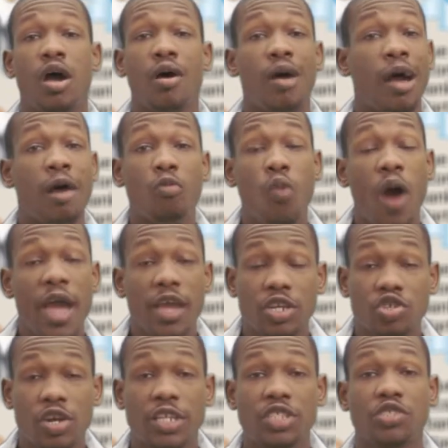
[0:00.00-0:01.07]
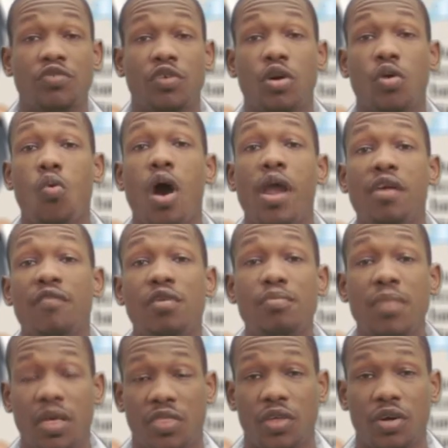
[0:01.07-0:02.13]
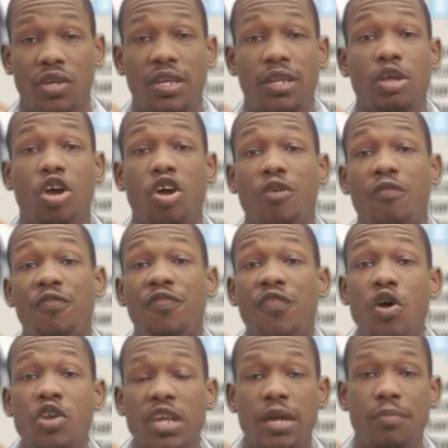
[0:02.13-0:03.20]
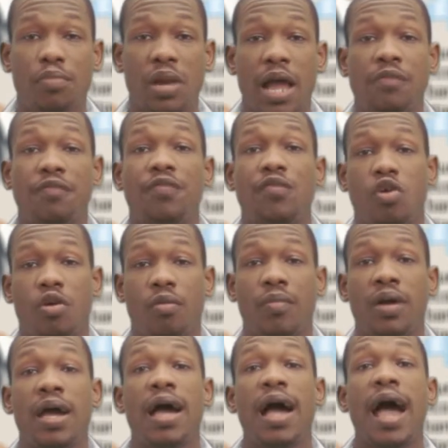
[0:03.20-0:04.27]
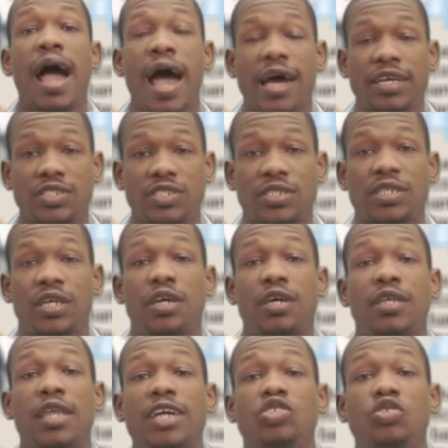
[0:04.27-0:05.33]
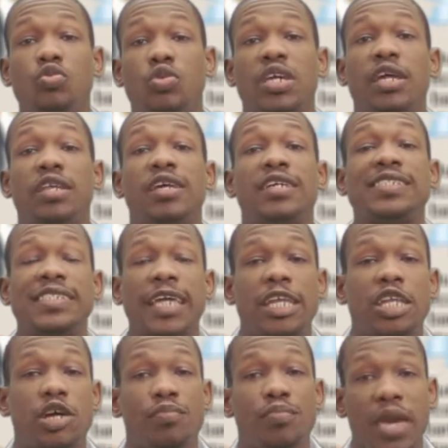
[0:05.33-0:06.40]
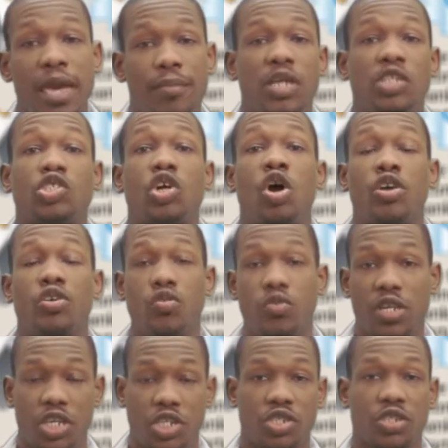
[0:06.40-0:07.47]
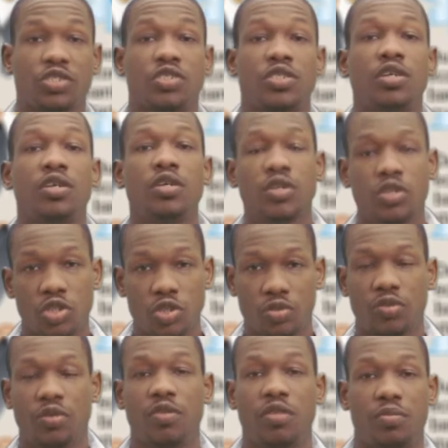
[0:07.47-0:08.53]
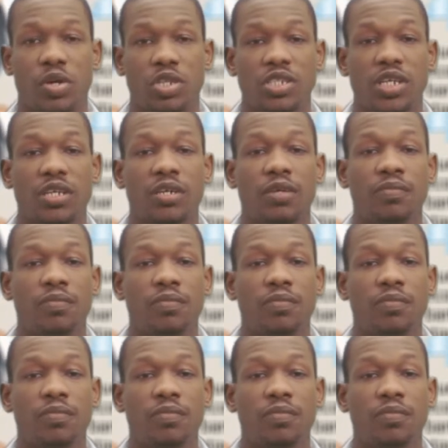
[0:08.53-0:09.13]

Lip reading: a wire transfer, whatever method the funding platform has that you can send payments or donations to the project.